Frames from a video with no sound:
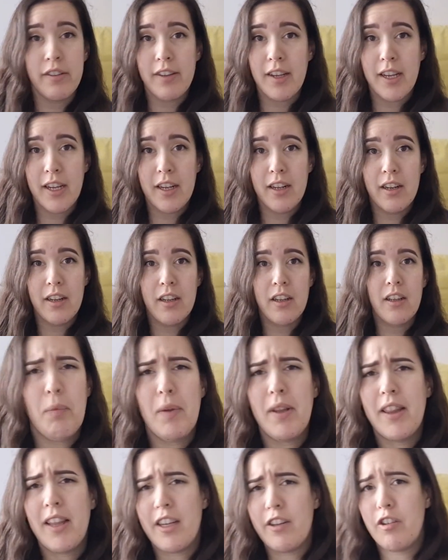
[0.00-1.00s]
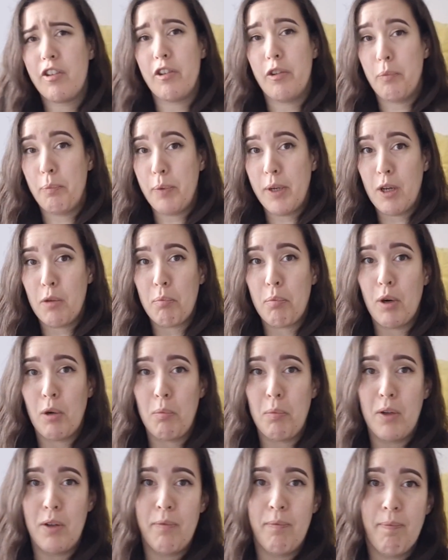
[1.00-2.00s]
in, but that shouldn't be a
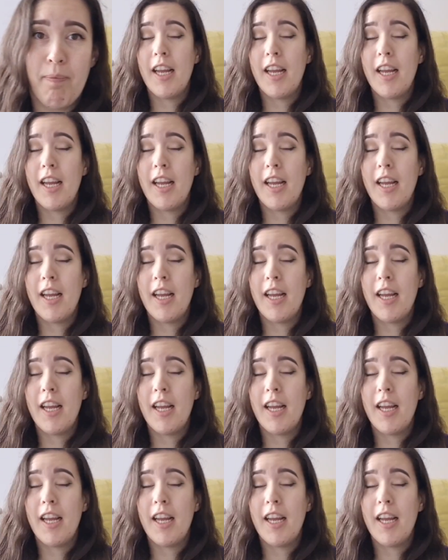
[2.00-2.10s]
problem.